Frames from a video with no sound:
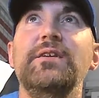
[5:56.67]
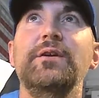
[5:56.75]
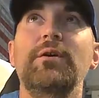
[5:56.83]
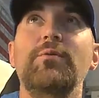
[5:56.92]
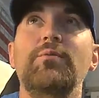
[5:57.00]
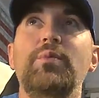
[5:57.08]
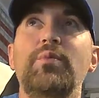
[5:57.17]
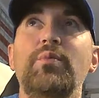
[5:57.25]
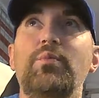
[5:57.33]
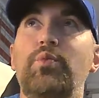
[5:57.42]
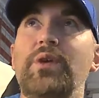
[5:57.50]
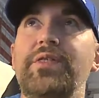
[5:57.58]
know,
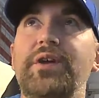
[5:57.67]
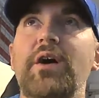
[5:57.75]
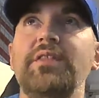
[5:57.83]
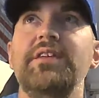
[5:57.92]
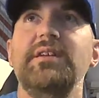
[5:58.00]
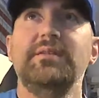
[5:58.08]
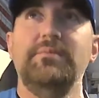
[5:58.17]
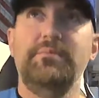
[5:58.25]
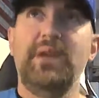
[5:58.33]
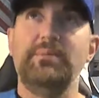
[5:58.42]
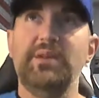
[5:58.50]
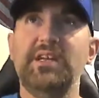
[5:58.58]
we thought that
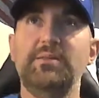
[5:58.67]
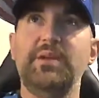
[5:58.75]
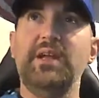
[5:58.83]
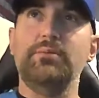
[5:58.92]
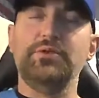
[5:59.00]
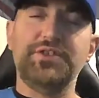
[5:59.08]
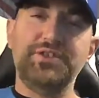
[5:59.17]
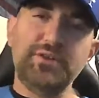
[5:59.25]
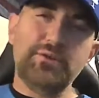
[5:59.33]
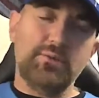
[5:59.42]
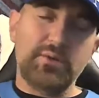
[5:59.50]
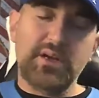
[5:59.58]
maybe he'd be able to
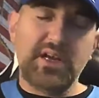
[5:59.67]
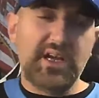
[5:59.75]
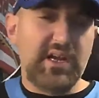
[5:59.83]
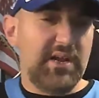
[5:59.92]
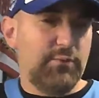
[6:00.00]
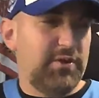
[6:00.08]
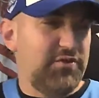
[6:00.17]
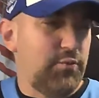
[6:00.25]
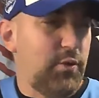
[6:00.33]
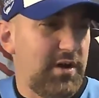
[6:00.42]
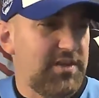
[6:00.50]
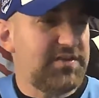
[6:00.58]
do, which
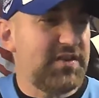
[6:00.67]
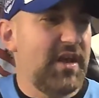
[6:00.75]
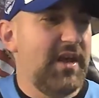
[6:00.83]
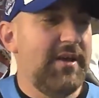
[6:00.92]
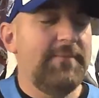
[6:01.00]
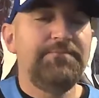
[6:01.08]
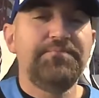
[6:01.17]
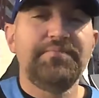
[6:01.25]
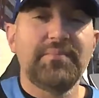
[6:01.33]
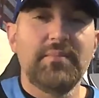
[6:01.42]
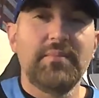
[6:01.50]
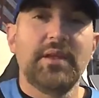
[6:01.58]
was
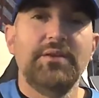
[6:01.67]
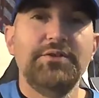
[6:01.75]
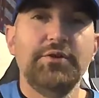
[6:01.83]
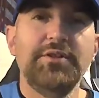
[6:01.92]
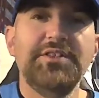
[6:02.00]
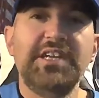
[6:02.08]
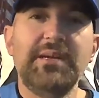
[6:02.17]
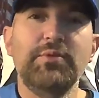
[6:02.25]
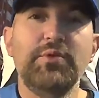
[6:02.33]
turn the team